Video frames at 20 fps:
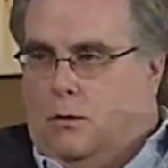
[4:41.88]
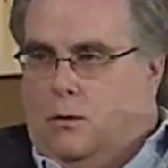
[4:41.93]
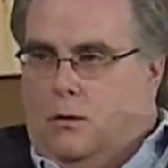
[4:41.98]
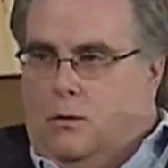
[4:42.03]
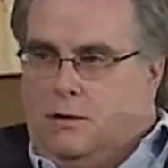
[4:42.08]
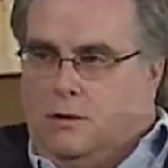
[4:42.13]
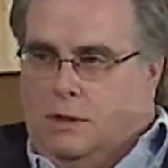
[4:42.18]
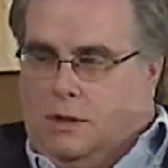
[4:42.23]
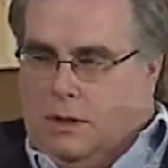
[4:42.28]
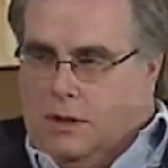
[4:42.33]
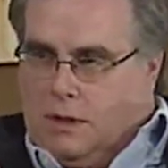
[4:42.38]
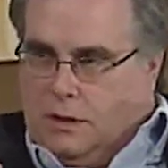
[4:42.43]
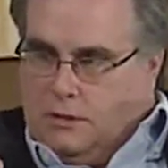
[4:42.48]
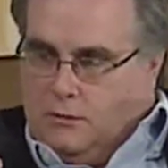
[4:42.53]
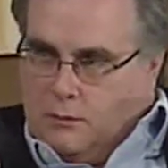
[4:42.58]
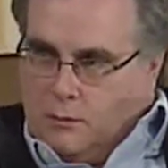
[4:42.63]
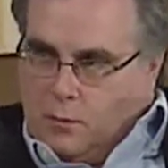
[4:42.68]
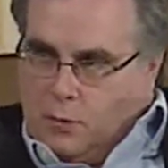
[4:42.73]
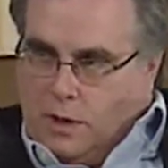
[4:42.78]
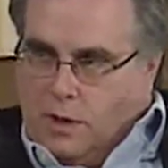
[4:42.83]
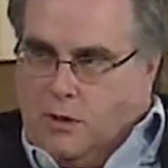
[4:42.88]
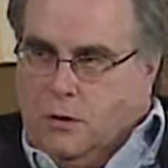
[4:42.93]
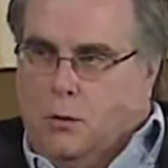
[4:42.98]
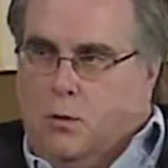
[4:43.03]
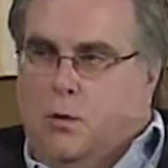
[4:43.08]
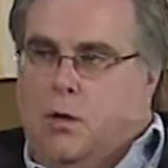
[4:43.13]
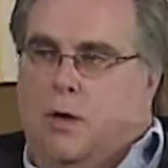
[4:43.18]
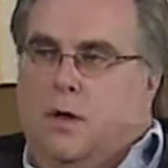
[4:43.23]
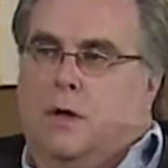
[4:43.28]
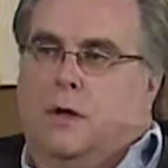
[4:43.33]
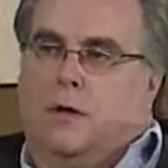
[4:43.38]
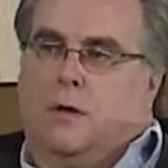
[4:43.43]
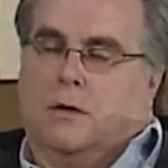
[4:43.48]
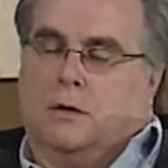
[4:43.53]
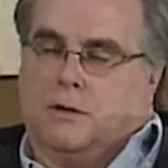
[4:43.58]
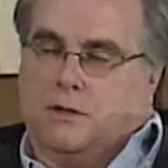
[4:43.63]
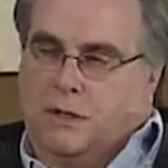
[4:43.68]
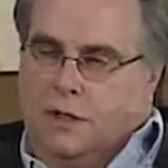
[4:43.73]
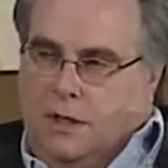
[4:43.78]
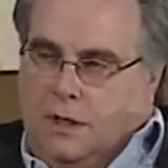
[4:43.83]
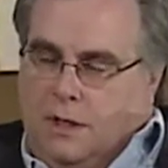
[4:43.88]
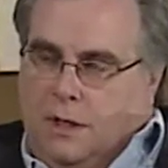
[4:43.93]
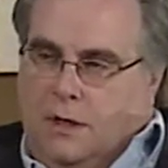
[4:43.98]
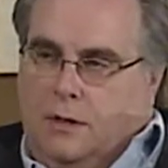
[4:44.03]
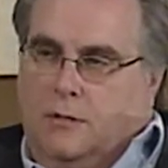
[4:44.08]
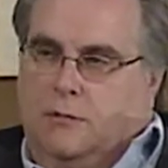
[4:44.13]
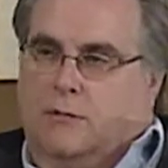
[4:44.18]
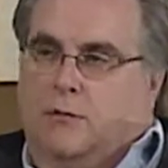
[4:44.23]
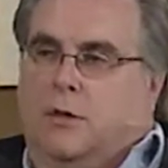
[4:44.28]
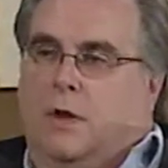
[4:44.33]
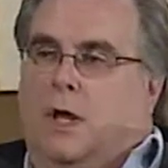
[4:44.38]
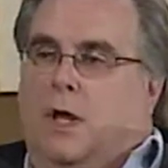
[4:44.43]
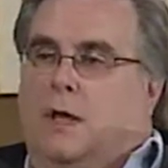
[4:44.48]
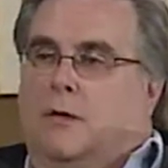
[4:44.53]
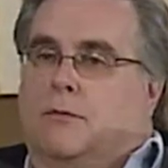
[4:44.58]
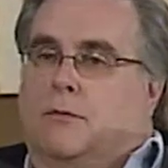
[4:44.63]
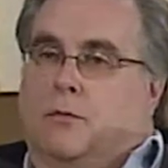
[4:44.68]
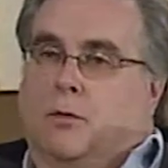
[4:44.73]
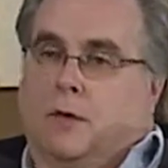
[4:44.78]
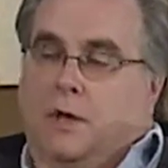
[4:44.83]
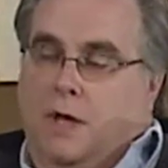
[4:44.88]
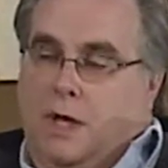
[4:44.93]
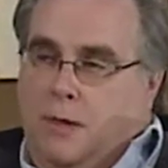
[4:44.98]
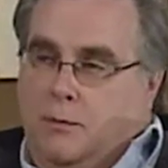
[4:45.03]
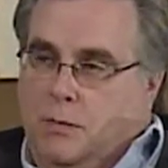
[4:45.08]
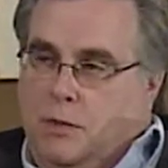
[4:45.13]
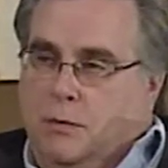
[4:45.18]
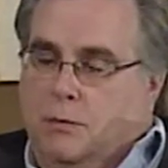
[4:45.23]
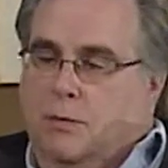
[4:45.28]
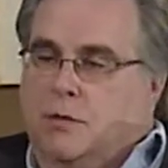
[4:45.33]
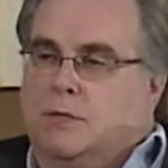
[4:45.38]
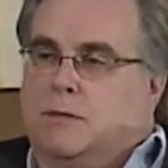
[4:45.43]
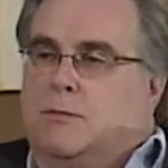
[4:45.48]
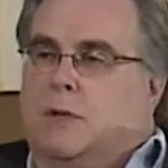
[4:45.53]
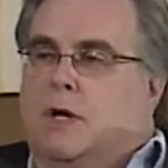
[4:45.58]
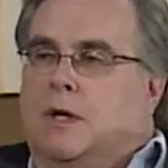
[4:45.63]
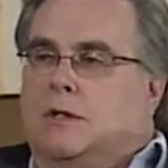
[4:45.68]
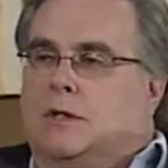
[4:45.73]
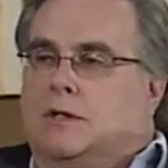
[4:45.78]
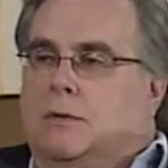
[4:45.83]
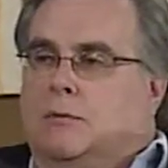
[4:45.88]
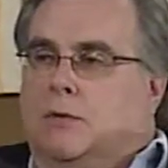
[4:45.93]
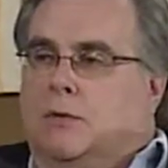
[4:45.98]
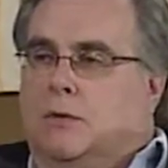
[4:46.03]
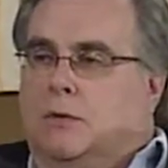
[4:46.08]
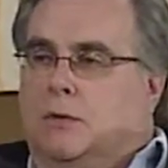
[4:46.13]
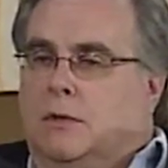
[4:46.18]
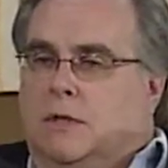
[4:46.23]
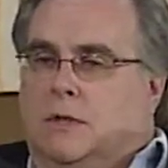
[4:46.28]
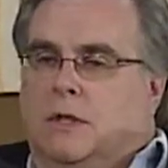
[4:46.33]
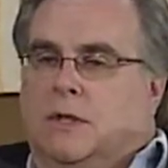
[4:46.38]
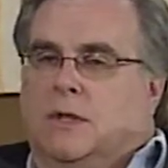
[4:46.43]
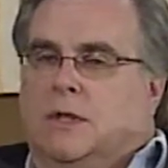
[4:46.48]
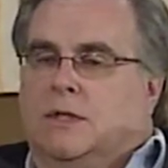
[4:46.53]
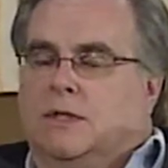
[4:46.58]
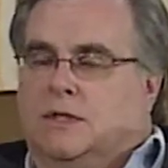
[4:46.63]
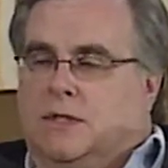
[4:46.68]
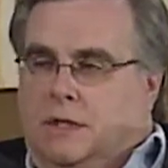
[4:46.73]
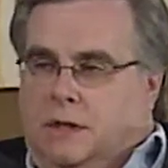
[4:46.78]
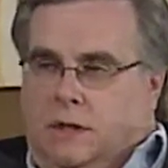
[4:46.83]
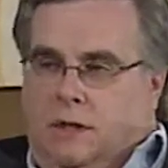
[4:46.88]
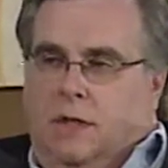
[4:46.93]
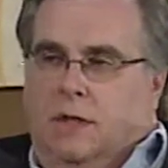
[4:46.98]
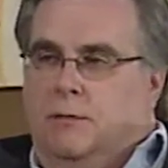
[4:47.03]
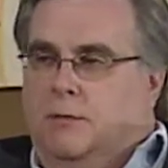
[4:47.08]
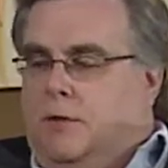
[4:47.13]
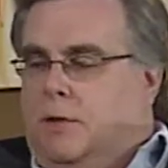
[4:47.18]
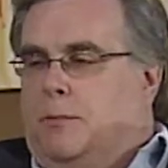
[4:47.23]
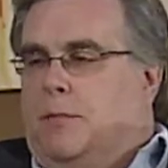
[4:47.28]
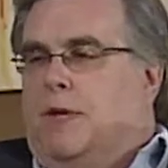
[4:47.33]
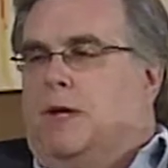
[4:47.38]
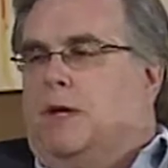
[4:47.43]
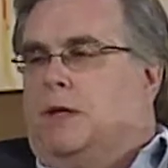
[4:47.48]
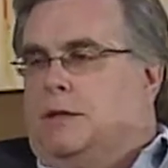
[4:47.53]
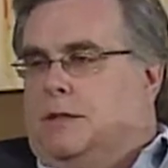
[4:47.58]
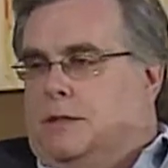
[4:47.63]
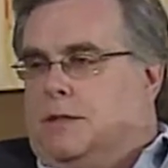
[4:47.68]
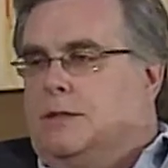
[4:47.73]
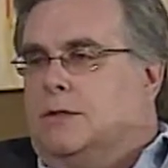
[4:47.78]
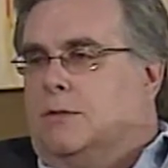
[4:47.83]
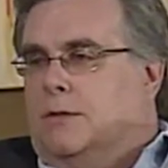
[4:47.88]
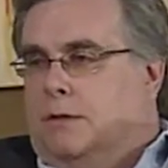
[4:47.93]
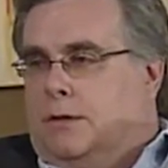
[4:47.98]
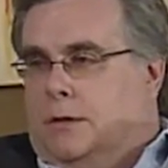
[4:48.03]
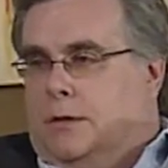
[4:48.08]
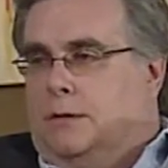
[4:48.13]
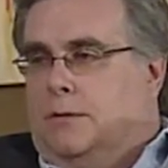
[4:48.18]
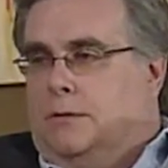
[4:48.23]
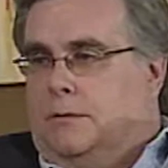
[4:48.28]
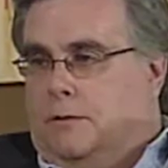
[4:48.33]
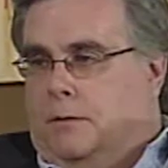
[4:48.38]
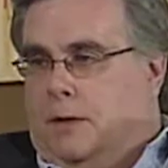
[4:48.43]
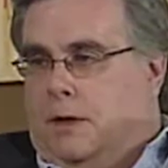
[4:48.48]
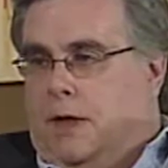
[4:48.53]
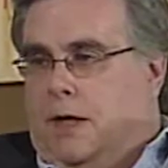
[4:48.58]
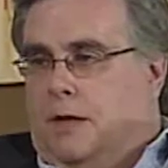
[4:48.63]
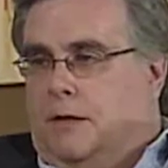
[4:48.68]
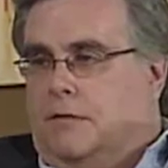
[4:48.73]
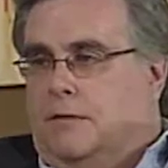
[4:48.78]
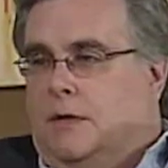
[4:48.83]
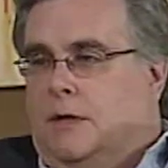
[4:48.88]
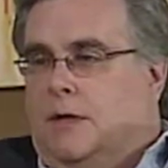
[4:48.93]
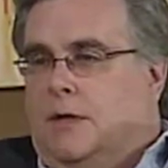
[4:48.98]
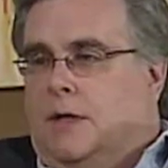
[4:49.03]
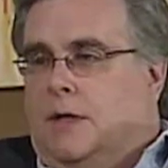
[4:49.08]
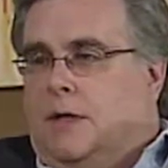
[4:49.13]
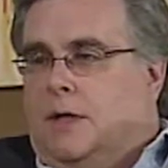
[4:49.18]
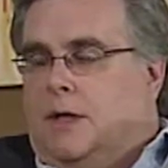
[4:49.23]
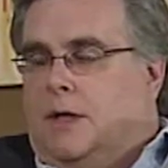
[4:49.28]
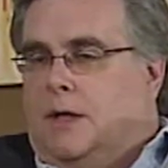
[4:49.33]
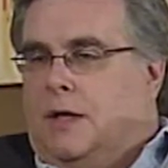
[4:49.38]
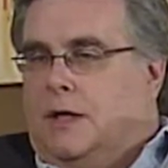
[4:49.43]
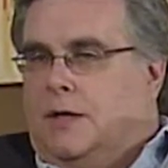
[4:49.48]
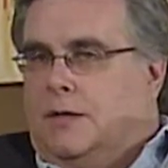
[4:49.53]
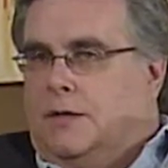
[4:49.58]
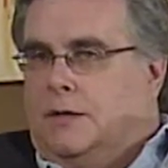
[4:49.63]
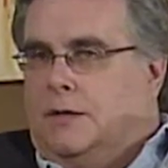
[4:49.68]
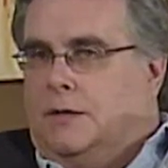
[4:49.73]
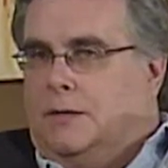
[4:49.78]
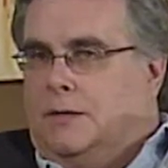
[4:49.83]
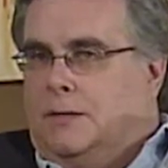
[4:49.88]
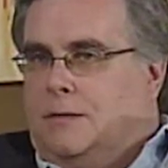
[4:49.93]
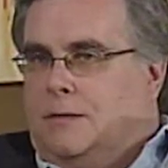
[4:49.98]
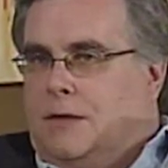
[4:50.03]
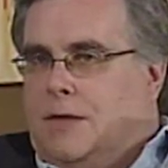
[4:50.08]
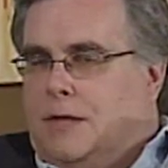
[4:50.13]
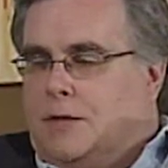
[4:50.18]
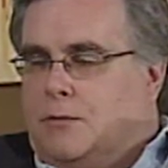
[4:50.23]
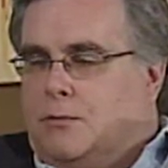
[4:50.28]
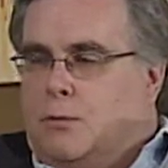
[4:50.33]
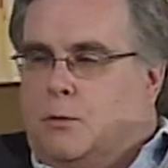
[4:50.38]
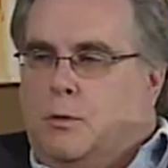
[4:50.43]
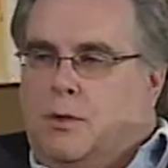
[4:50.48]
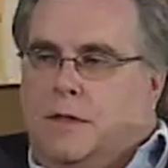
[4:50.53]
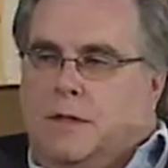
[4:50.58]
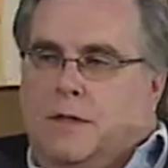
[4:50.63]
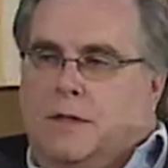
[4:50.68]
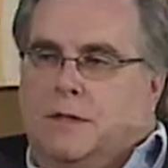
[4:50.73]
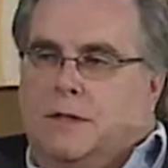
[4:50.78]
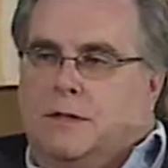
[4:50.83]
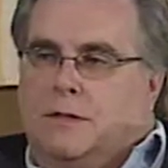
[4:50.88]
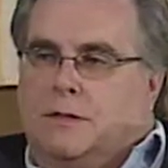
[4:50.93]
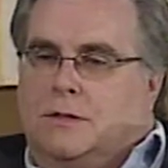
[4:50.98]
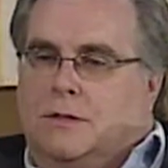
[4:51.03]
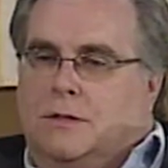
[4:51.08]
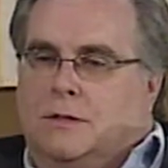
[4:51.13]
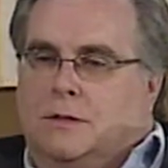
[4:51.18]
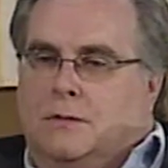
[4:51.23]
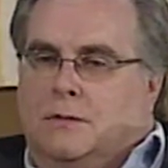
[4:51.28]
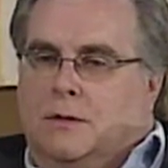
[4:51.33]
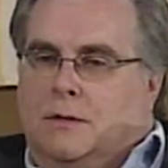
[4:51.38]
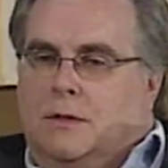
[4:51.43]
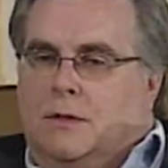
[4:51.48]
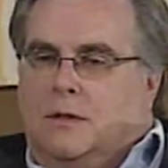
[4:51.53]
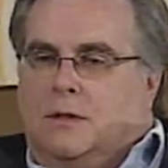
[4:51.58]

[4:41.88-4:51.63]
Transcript: or to kind of break away or check out of life or not be responsible, to numb the pain that's going on in their life. And that's where we get into,